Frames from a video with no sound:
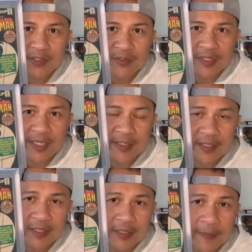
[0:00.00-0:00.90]
cool
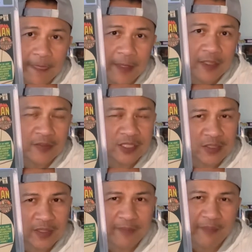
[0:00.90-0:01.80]
character. I know
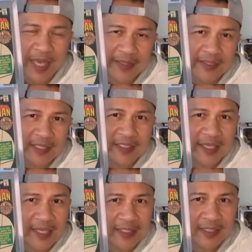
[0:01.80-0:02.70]
back then in the
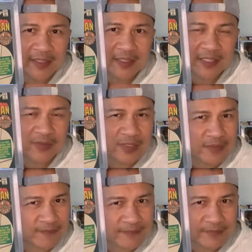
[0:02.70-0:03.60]
80s,
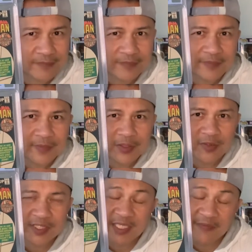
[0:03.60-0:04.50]
or
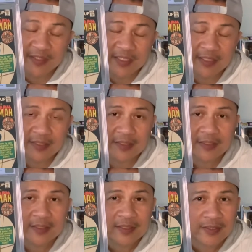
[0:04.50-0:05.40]
70s,
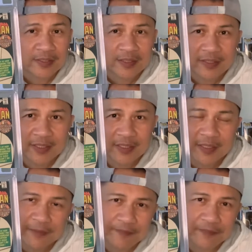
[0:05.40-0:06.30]

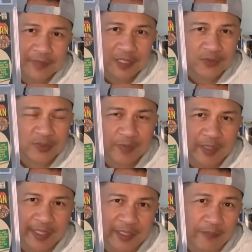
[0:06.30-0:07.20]
she was
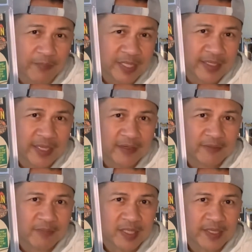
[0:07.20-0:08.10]
probably like a B
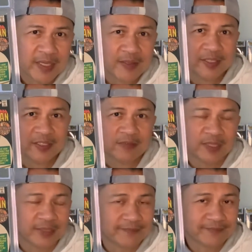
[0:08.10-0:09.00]
character,
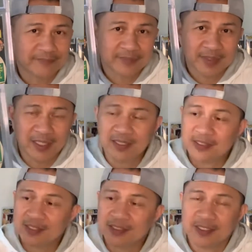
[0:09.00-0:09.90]
but I think
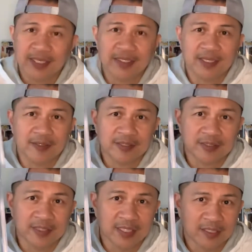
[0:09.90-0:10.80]
she's an A character
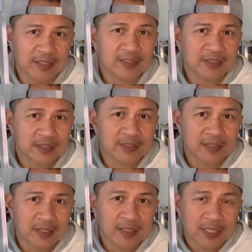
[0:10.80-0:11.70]
now. I think
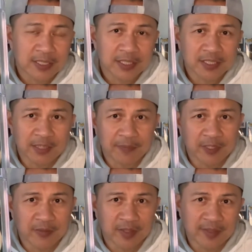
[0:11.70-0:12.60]
she's up
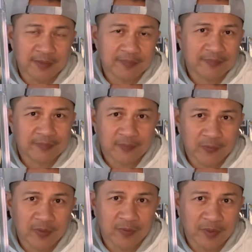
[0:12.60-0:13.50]
there
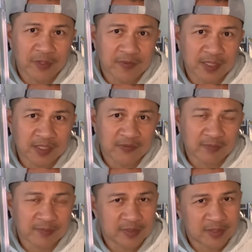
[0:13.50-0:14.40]
with the rest of
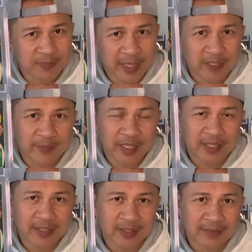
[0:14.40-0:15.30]
them,
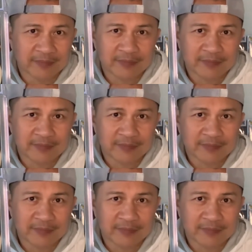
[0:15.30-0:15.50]
Spider-Man and